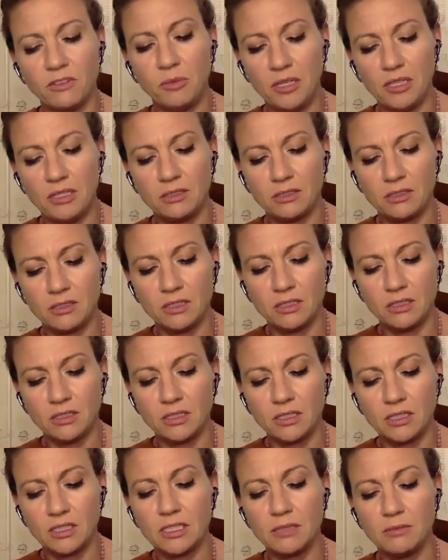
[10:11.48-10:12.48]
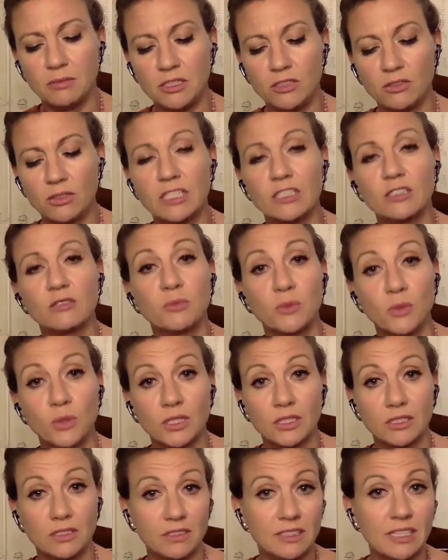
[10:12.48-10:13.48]
beast until it can be
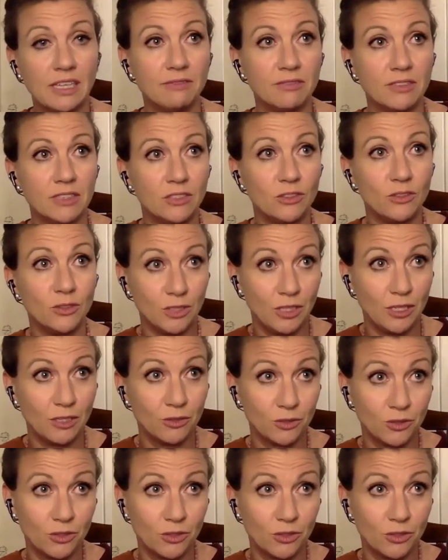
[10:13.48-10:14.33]
transported safely to the other